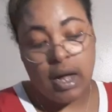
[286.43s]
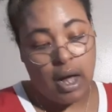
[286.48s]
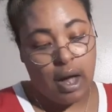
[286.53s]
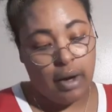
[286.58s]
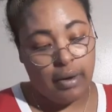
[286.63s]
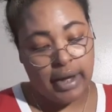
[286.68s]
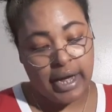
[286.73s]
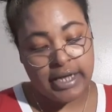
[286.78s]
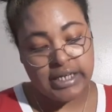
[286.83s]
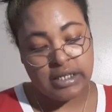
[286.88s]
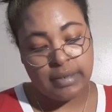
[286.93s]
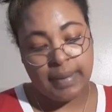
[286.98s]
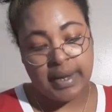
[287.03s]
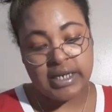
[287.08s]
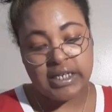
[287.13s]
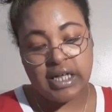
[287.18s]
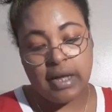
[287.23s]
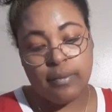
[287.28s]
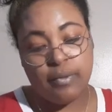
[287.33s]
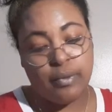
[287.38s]
Okay,
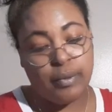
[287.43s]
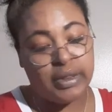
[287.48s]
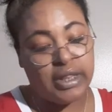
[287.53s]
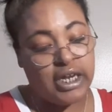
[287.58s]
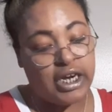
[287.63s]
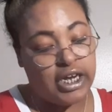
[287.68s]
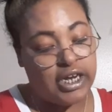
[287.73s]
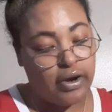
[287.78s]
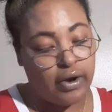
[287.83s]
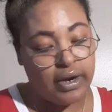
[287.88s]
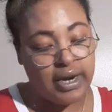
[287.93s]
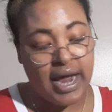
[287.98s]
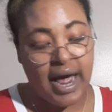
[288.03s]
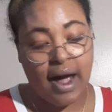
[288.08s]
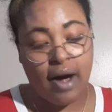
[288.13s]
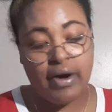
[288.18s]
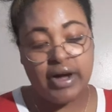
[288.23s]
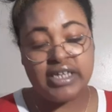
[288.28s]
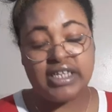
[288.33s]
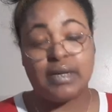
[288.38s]
somebody's coming within a year
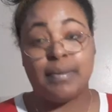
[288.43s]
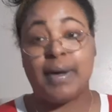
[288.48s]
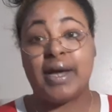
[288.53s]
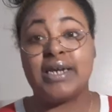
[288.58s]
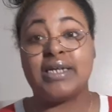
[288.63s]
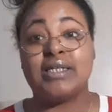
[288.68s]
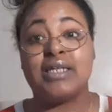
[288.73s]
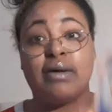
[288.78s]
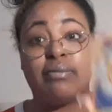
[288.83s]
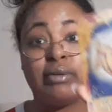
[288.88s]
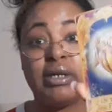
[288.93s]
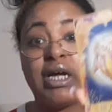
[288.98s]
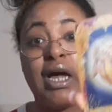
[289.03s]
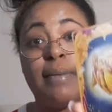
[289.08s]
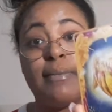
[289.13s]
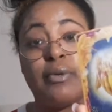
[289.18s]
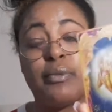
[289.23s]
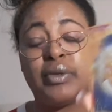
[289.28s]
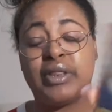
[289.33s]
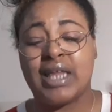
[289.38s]
now, and somebody's definitely
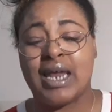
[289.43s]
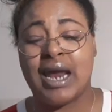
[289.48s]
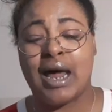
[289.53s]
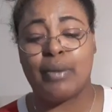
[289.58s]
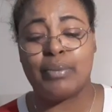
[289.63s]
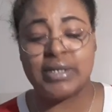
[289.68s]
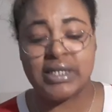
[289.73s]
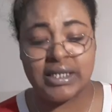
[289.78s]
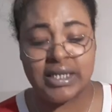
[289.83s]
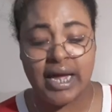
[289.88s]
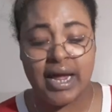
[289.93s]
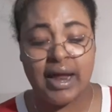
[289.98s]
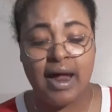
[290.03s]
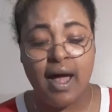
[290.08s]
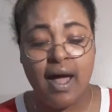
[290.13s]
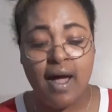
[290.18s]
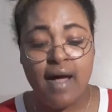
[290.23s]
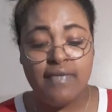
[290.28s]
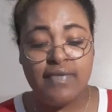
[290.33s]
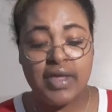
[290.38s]
coming within, I would say,
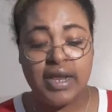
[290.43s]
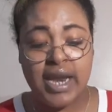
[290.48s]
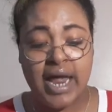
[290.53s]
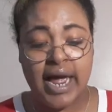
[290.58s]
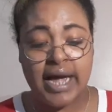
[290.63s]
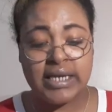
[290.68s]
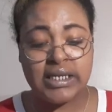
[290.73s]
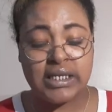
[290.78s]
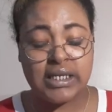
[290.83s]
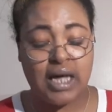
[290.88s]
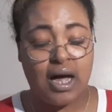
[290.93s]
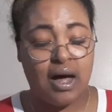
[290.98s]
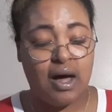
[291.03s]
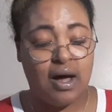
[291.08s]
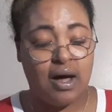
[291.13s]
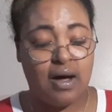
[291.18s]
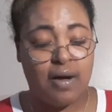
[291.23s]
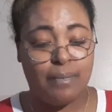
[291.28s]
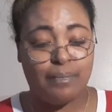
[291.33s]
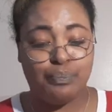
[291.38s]
the next
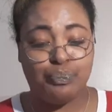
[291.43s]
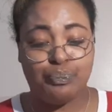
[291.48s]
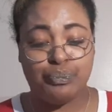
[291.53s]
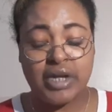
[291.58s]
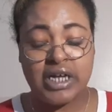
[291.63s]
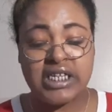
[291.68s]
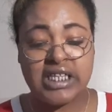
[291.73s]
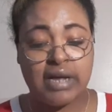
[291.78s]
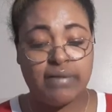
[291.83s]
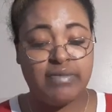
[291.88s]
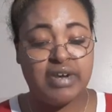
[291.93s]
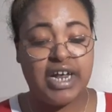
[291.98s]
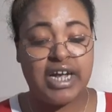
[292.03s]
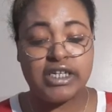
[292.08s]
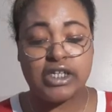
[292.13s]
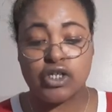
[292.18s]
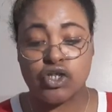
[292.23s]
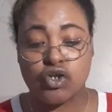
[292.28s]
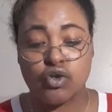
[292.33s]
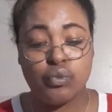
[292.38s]
um, seven days
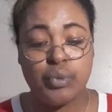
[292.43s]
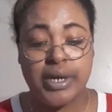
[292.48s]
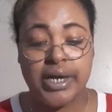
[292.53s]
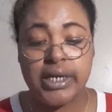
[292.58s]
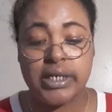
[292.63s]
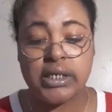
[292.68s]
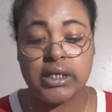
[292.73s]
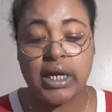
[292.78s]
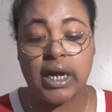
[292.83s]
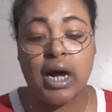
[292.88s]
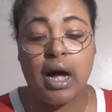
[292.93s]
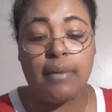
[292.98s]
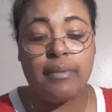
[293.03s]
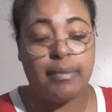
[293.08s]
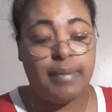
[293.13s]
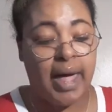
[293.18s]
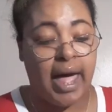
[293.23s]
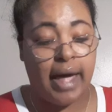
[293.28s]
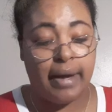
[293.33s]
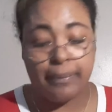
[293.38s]
to two weeks. They're coming
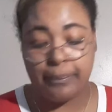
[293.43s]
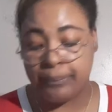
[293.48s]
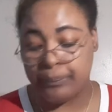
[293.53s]
back.